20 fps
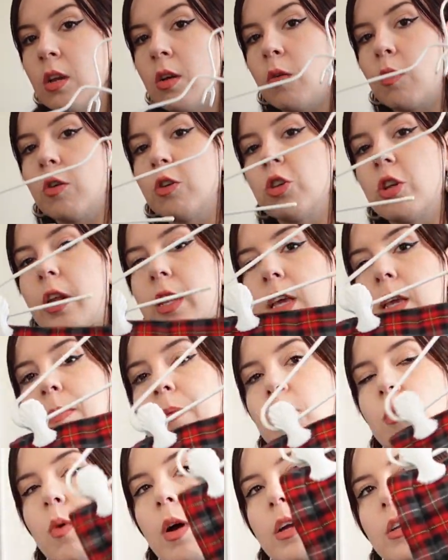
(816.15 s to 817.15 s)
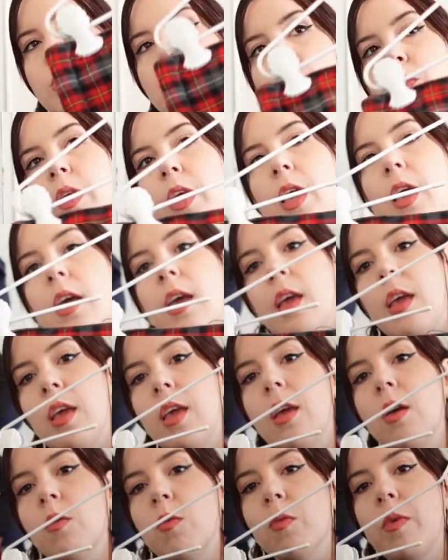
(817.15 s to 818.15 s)
or should I keep the
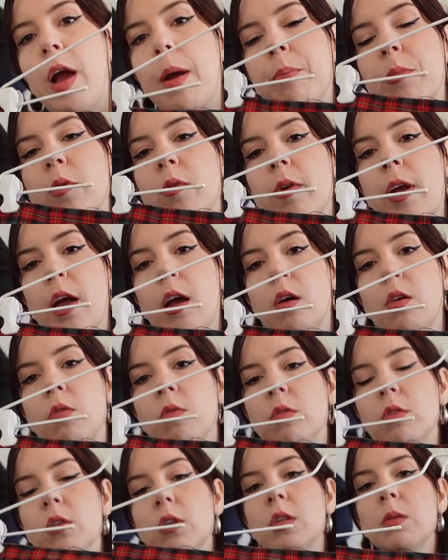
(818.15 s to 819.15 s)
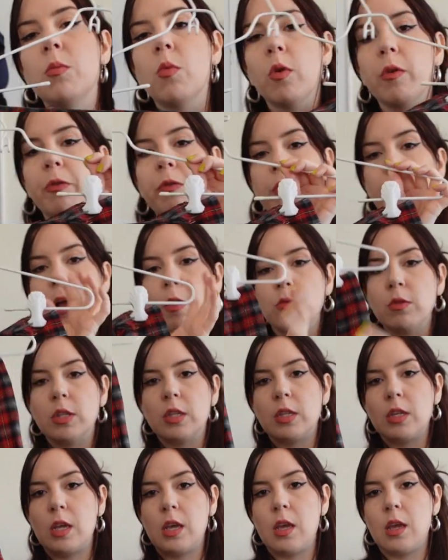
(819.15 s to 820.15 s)
Y2K wraparound, more
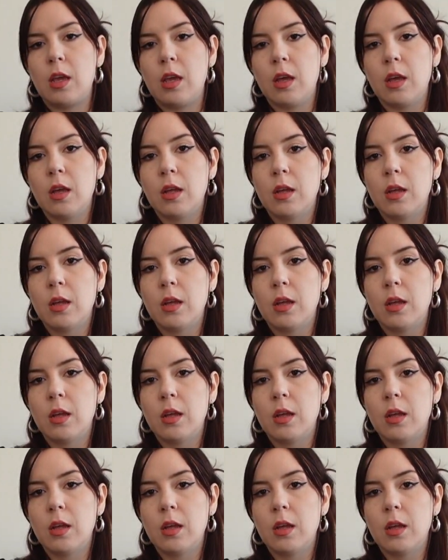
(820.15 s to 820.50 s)
flouncy